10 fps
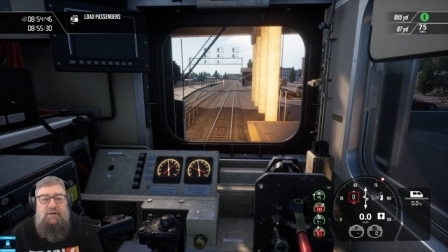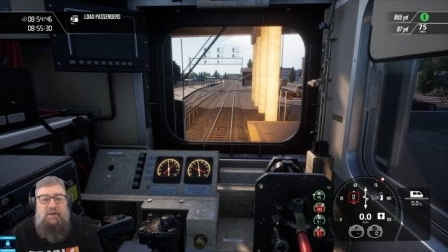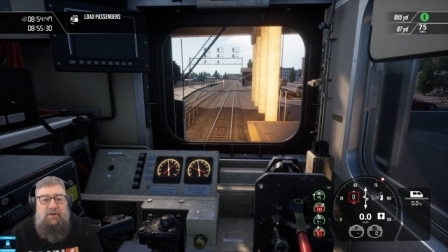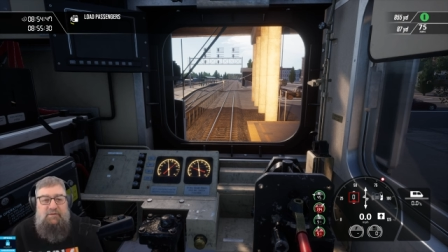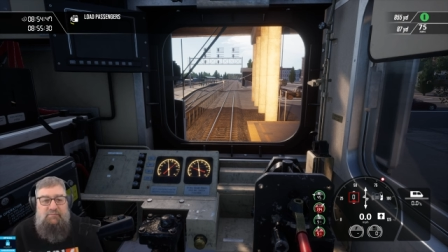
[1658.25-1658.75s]

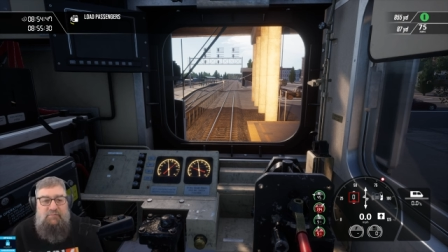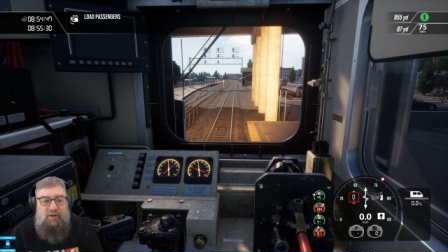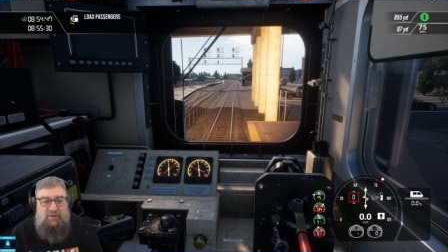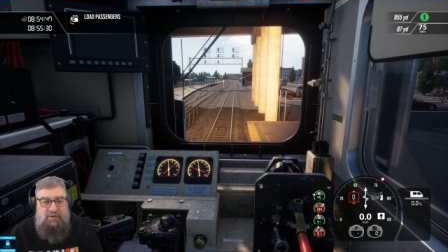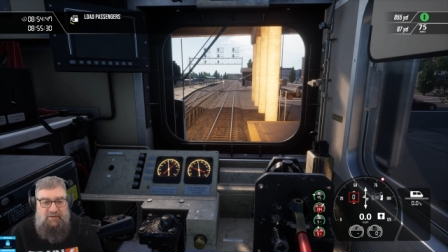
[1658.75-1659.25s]
And
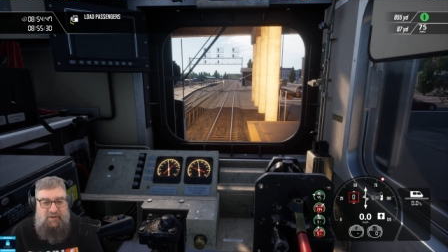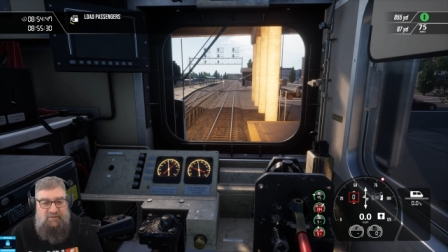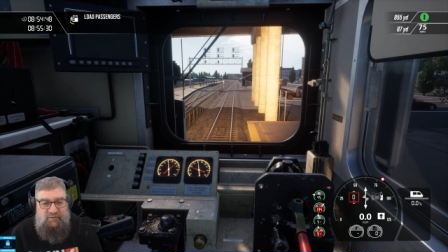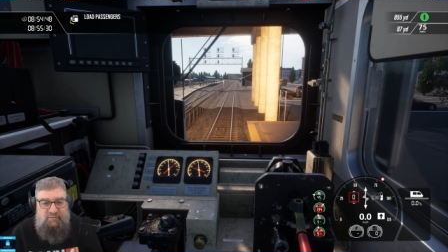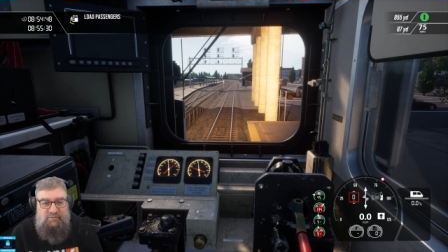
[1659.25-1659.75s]
I mean,
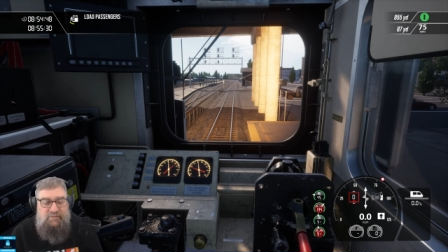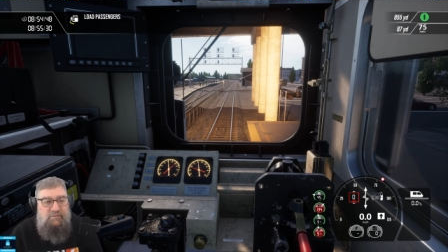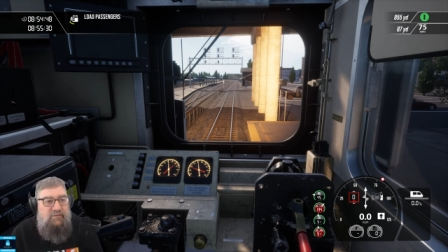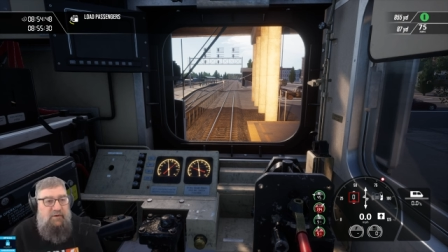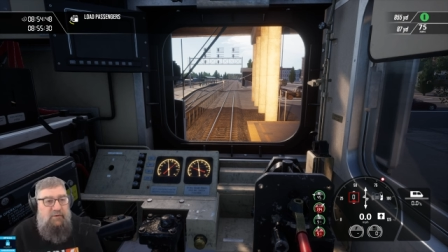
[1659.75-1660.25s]
that's
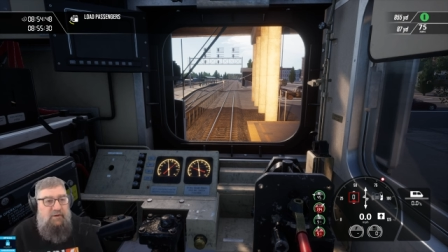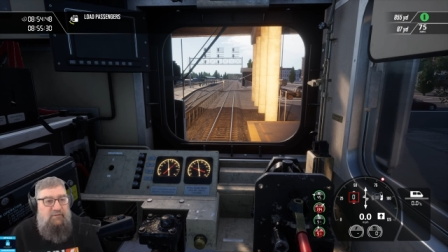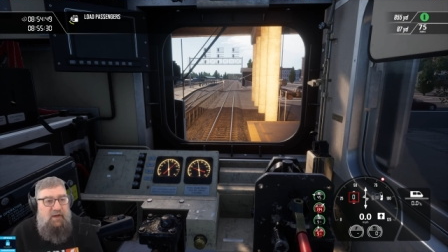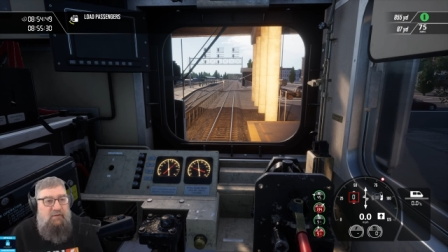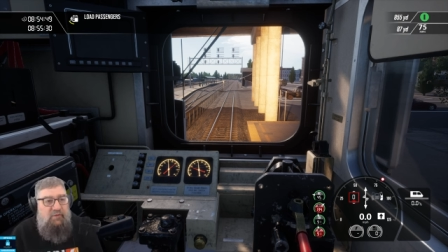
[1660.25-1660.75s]
fair
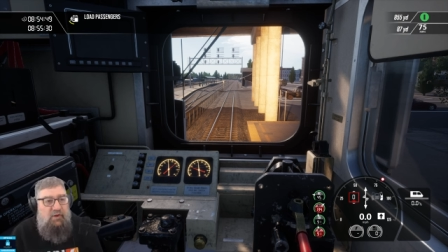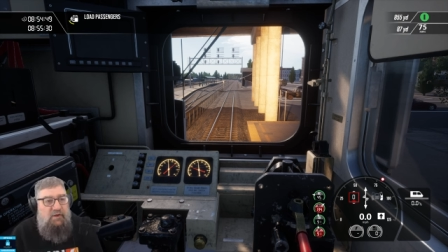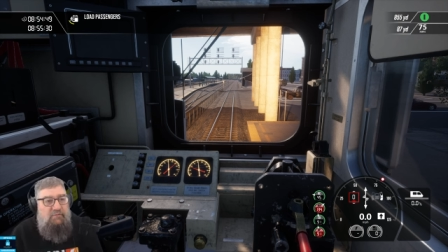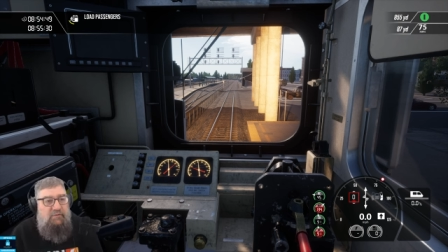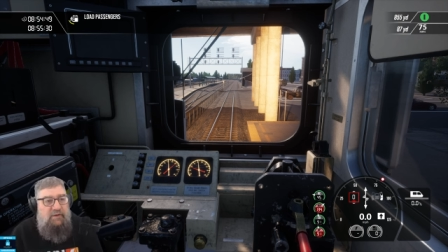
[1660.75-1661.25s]
enough to have
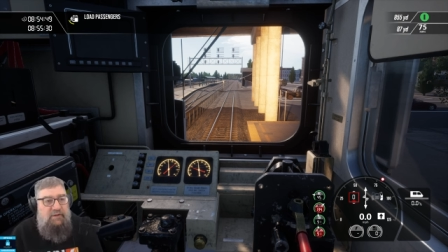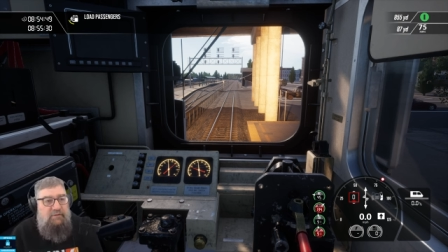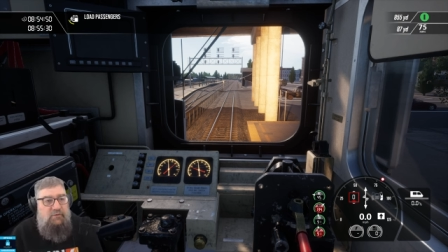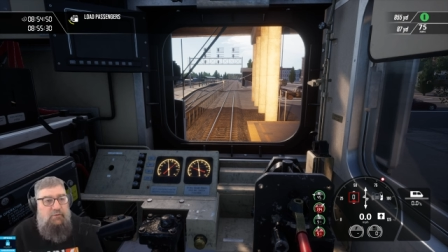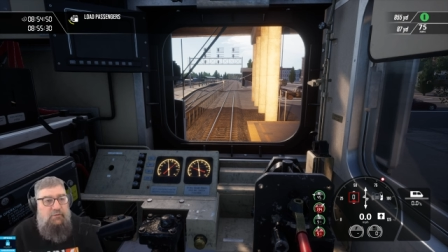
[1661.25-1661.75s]
that feeling,
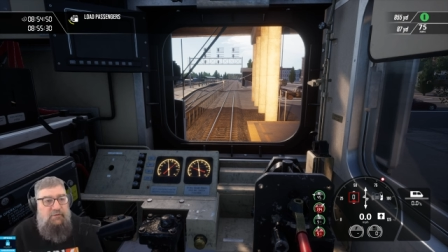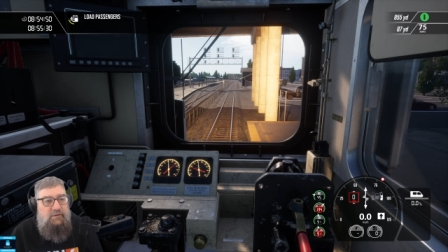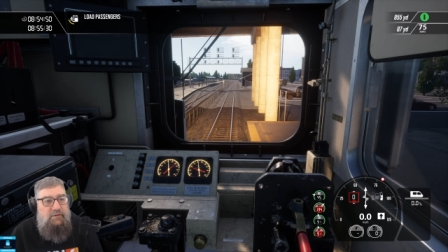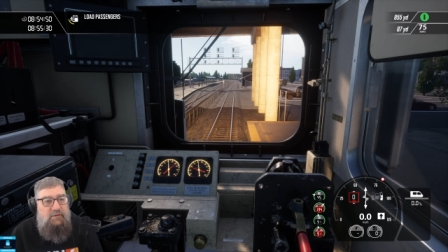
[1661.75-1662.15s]
of course.